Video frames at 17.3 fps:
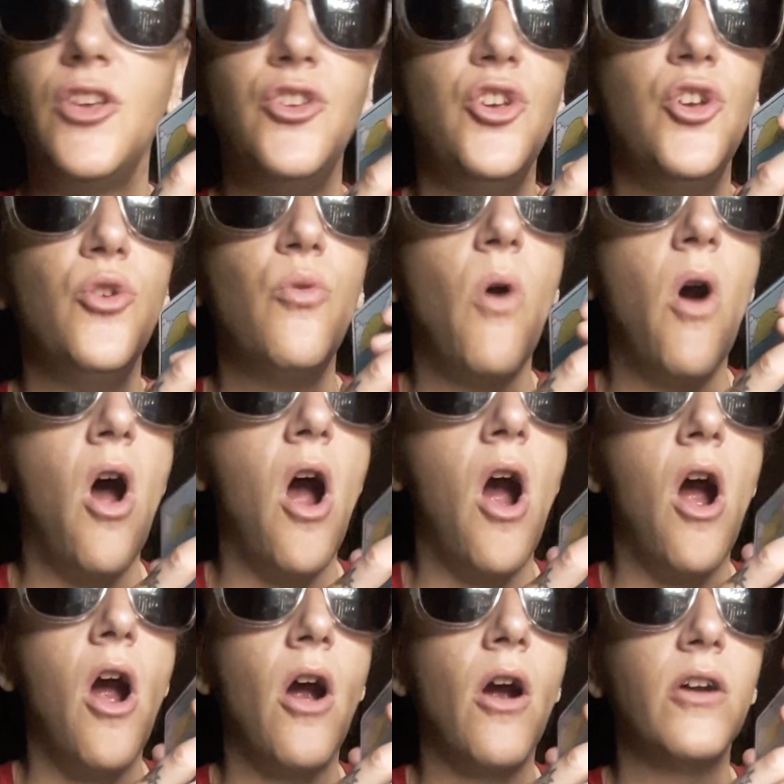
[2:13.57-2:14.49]
you
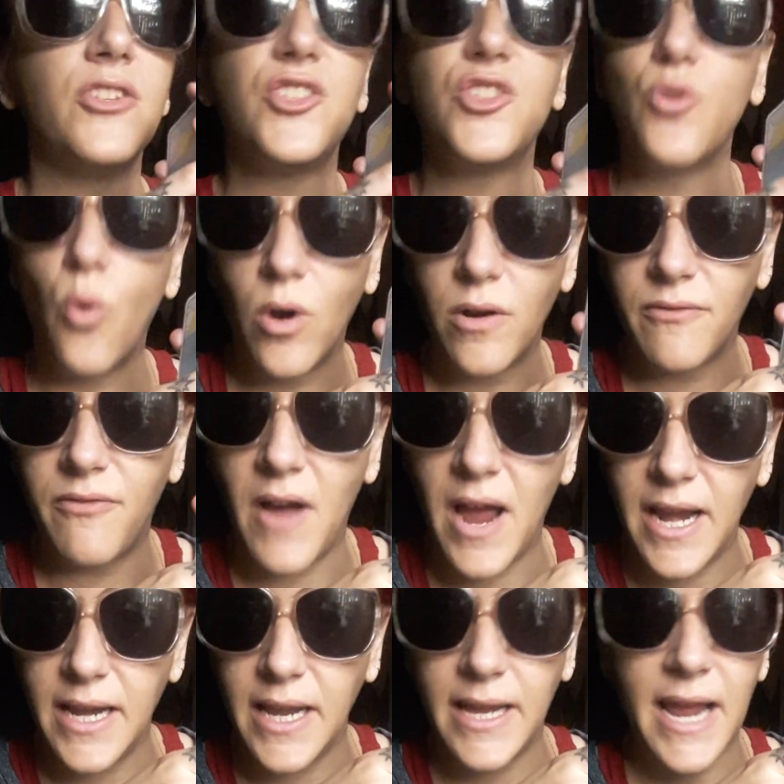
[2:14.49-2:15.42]
are sword
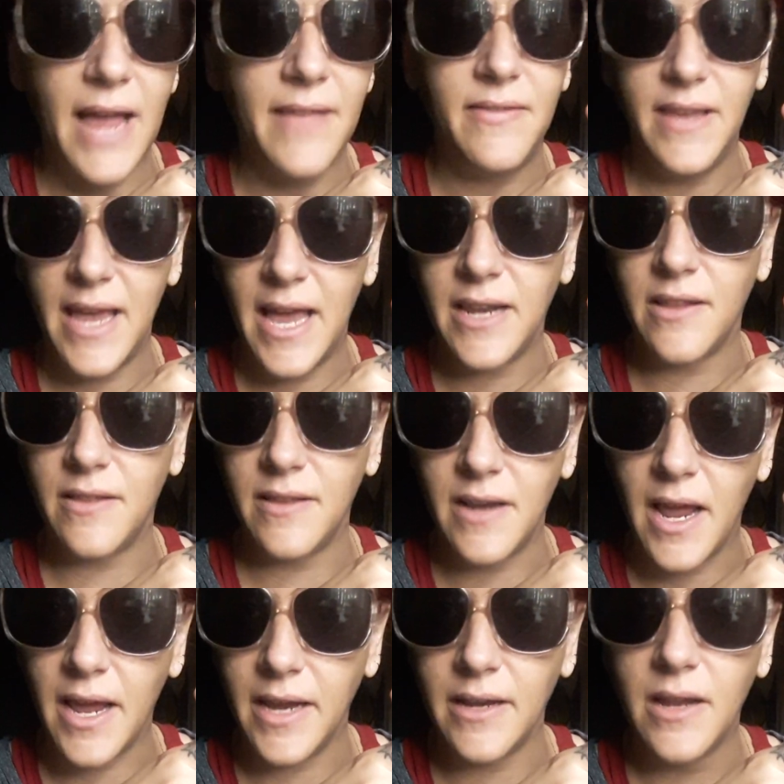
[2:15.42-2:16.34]
fighting at the end of the
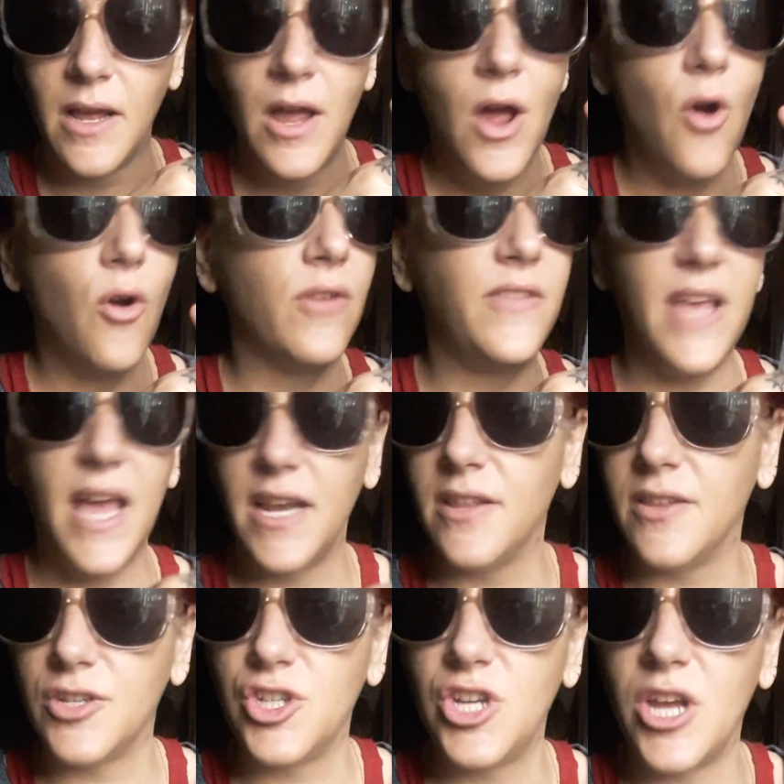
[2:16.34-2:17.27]
night or at the end
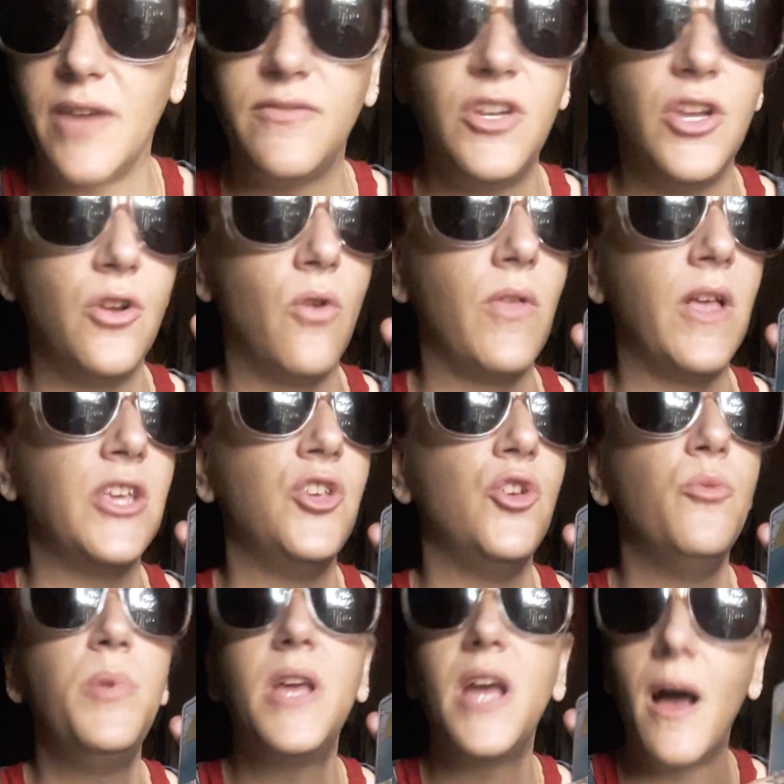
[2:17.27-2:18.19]
of the shift, you know, like
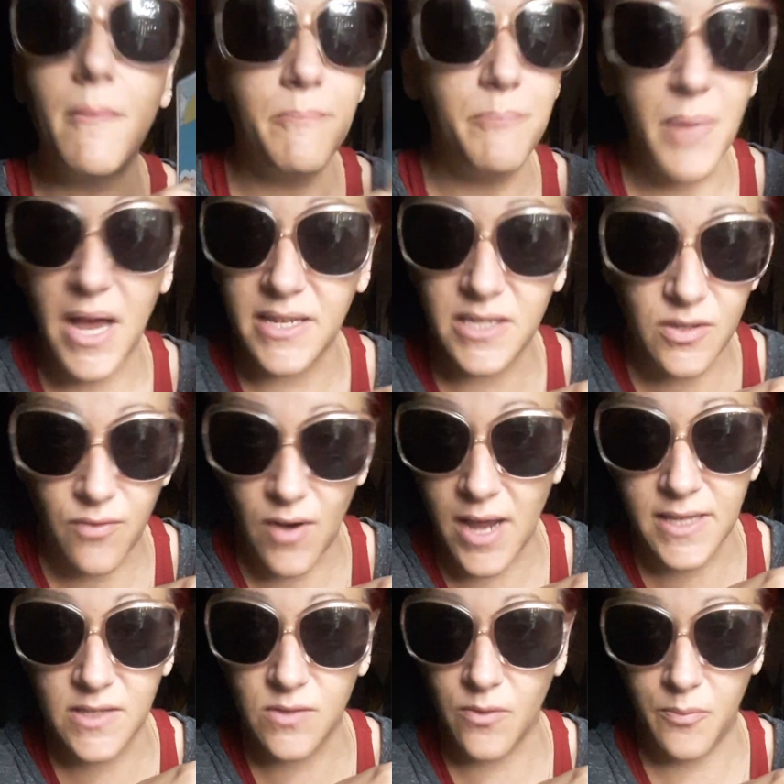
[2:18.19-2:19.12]
you become best
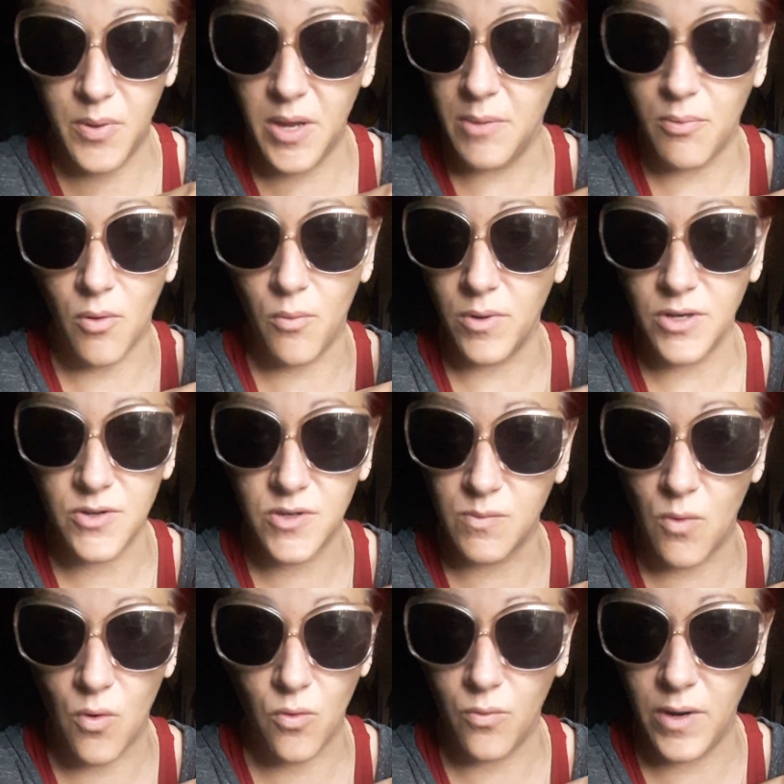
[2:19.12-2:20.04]
friends with people when you
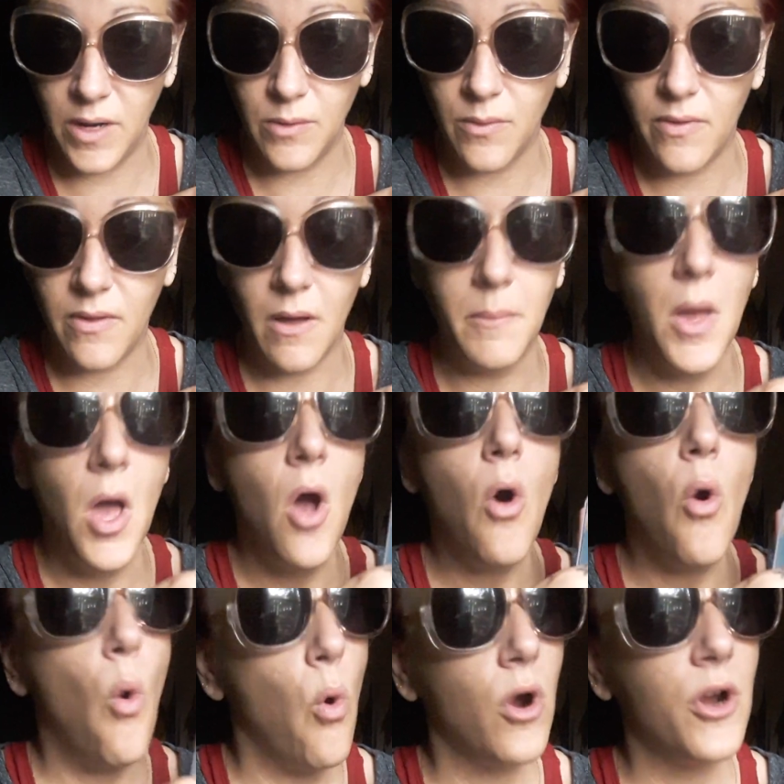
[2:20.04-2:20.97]
smoke weed with them.
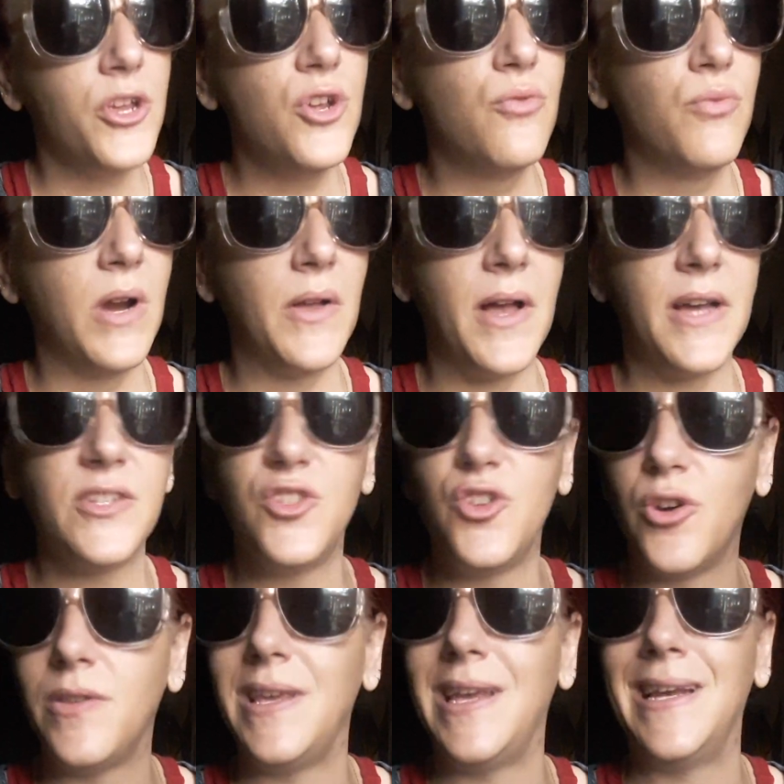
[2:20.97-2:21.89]
Or you realize
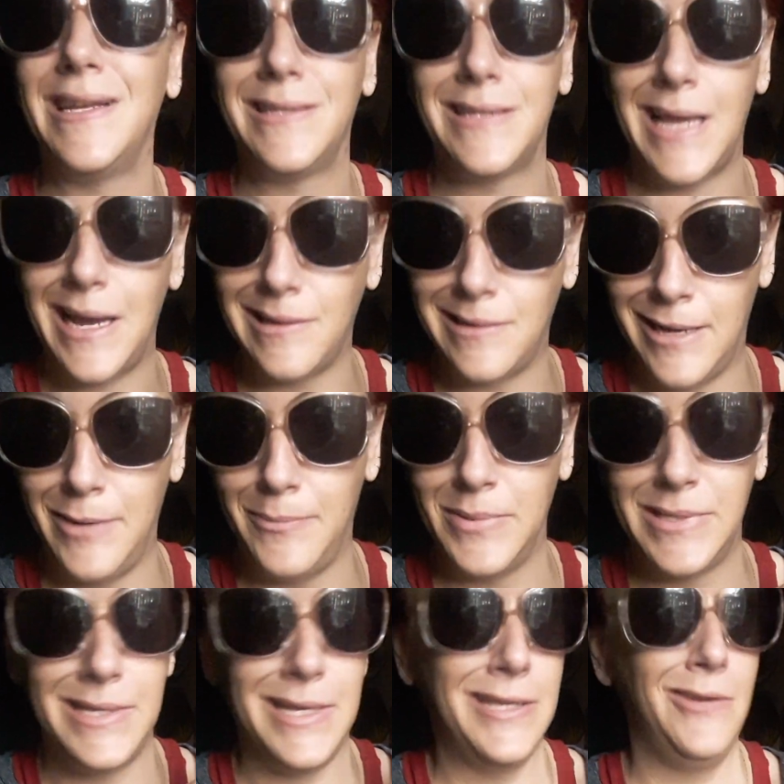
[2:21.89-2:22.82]
you're the exact
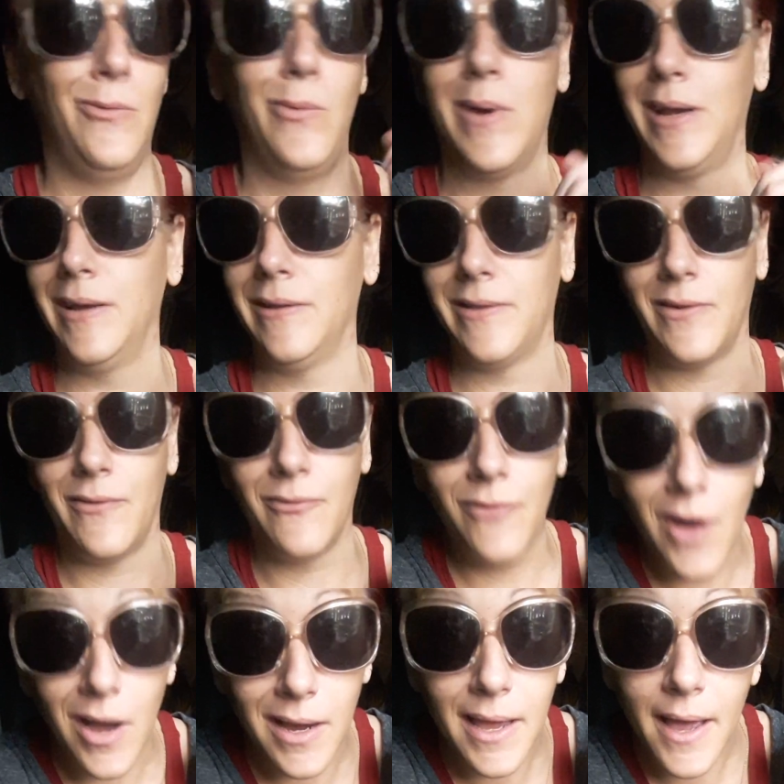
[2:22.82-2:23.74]
opposite, you gotta get the
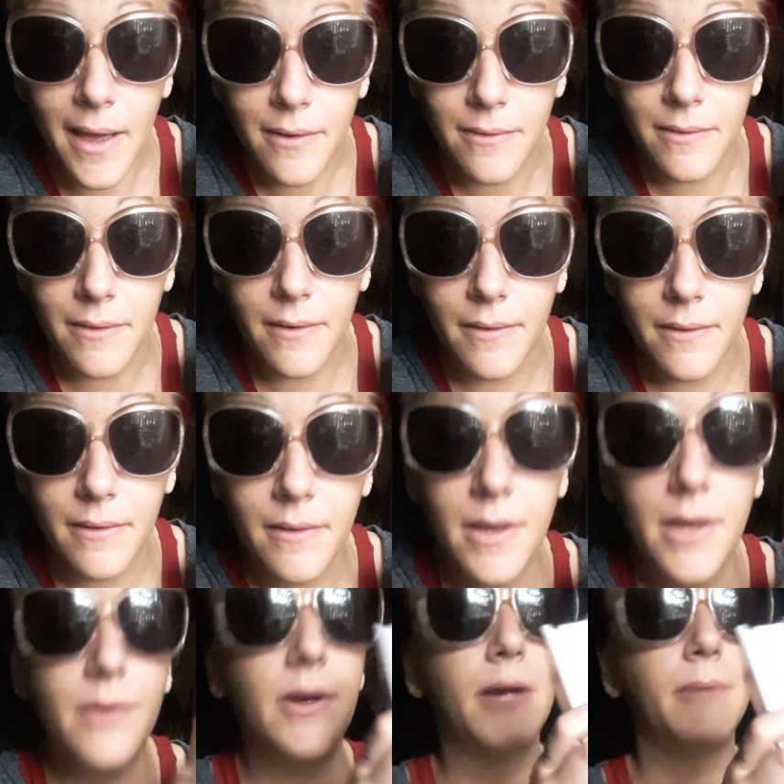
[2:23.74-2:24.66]
fuck out of there,
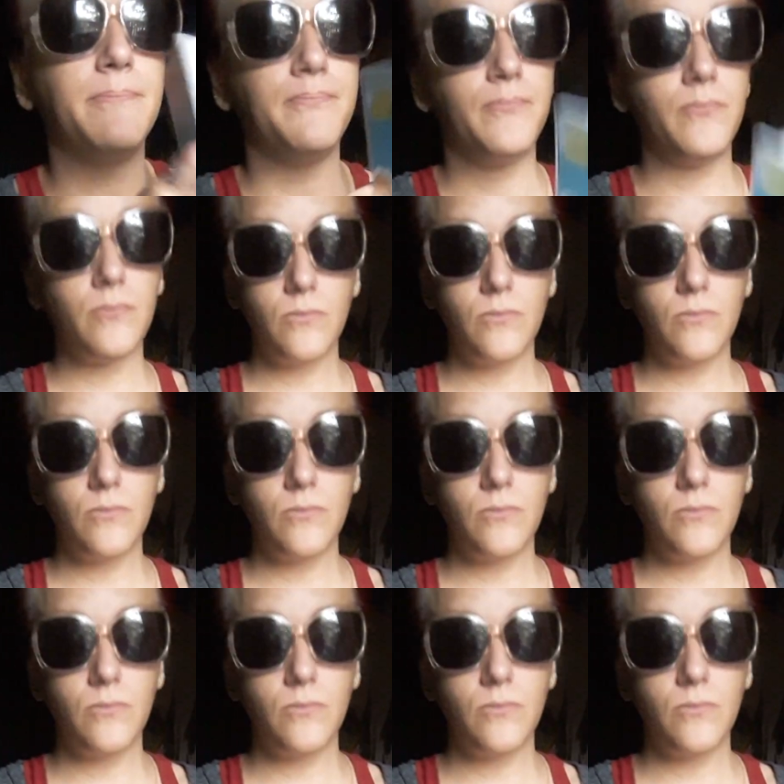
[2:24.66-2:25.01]
right?